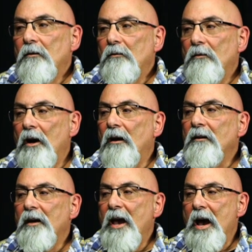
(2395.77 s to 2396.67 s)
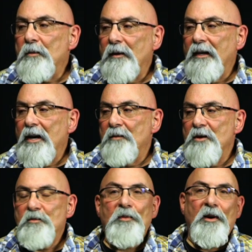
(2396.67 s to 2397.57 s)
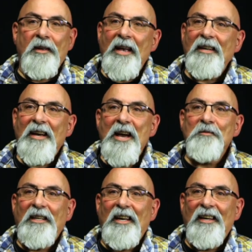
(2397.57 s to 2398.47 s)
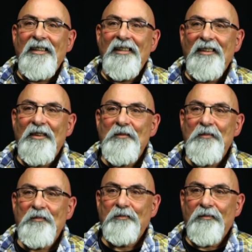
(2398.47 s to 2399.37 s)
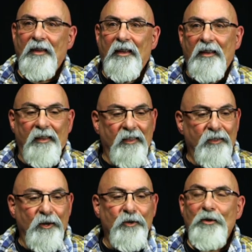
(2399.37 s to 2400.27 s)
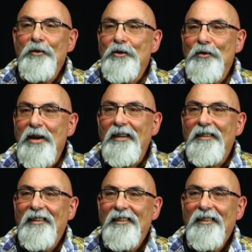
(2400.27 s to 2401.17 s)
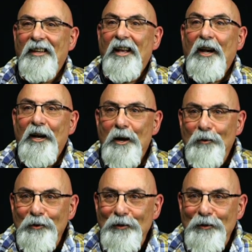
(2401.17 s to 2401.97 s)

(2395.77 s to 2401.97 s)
Well, it happened to come up upon that time again. There's a retreat, couples